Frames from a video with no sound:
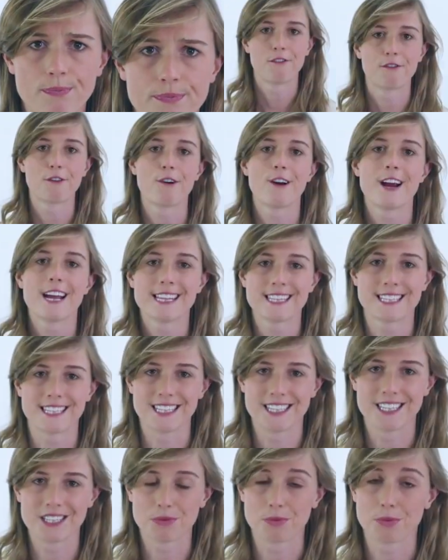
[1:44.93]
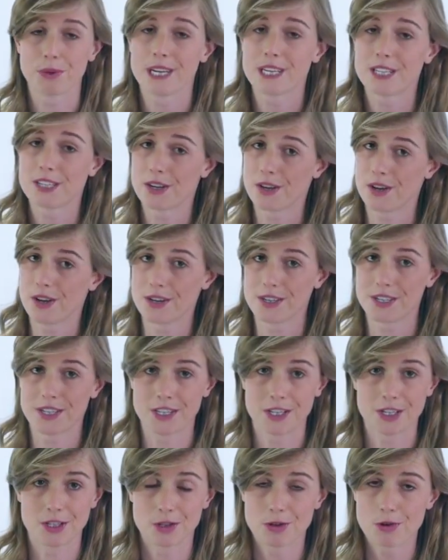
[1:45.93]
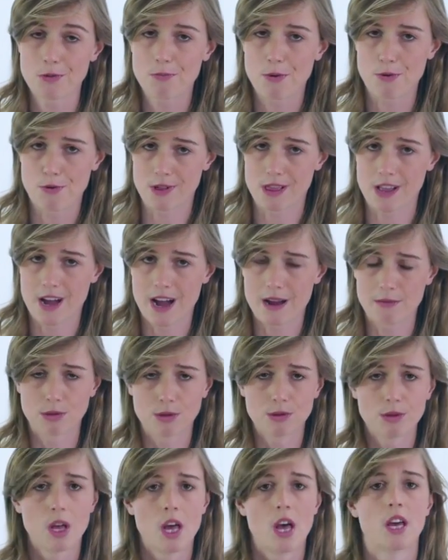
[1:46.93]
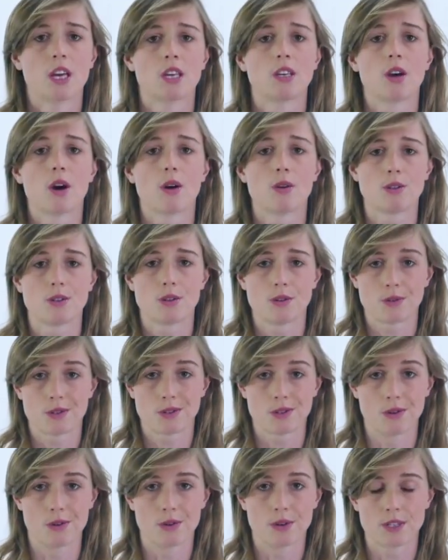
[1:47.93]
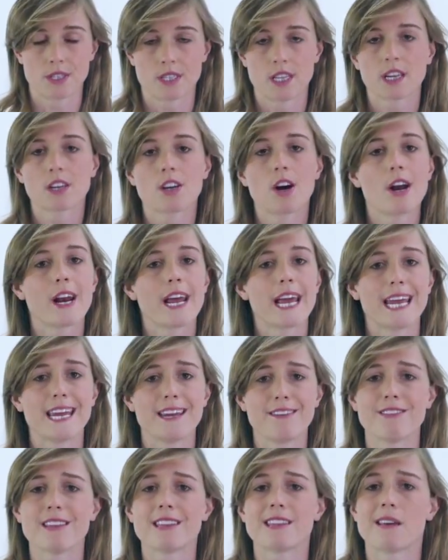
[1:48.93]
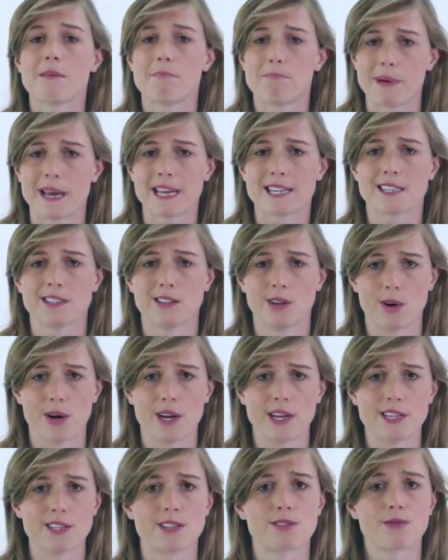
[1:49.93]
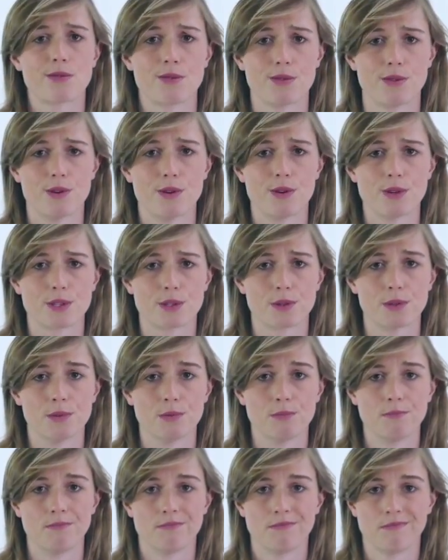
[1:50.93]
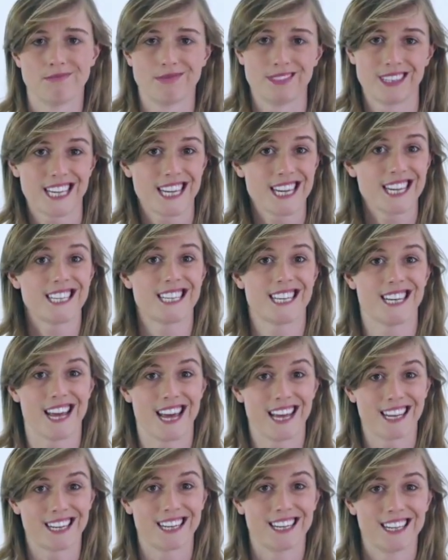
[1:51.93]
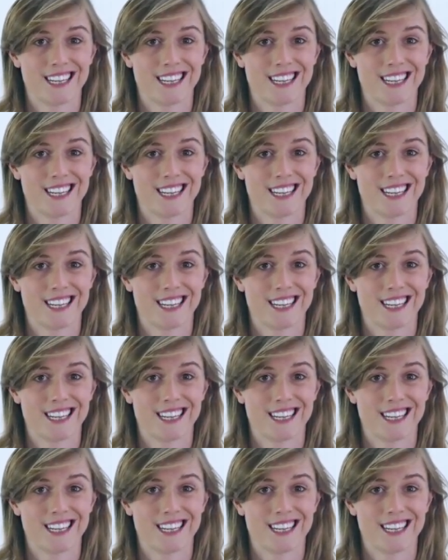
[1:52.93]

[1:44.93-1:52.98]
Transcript: For answers, we turn to the super reliable, go-to source that got even the best lawyers through law school, the internet.